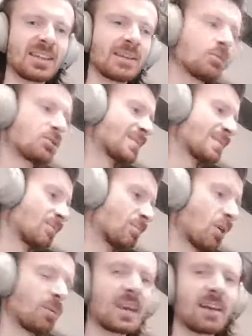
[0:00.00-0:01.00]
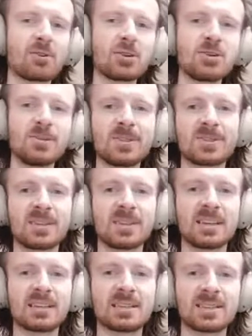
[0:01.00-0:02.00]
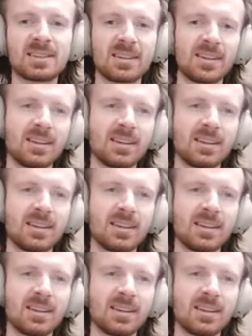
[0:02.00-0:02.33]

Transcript: that most people probably never use is